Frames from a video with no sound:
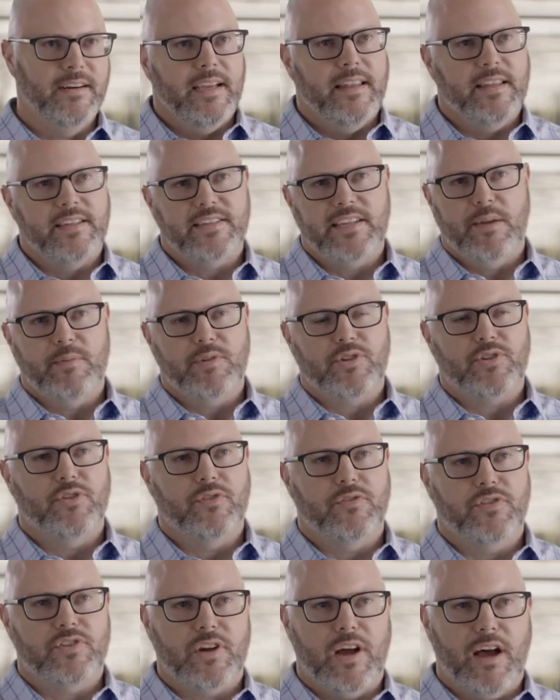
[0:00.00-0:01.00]
And the same is true
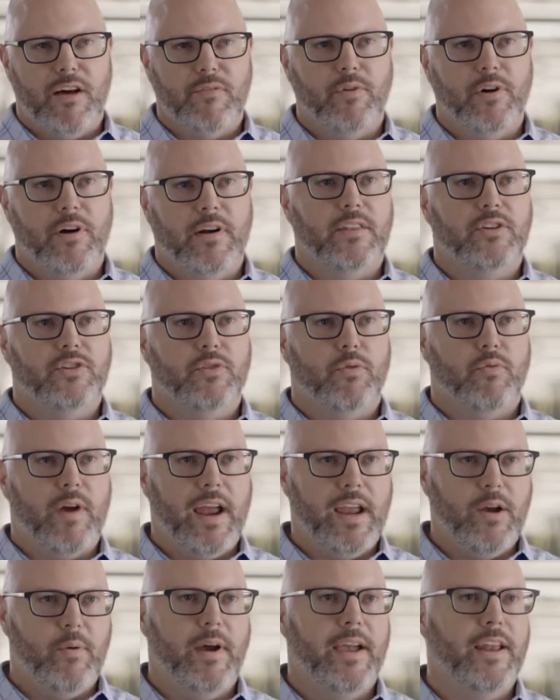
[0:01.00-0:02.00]
of software. There's a
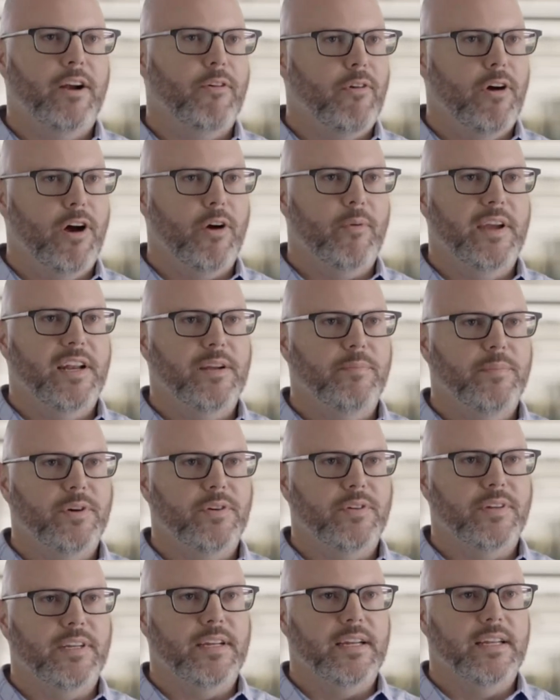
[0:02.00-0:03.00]
right way and a wrong way to build it.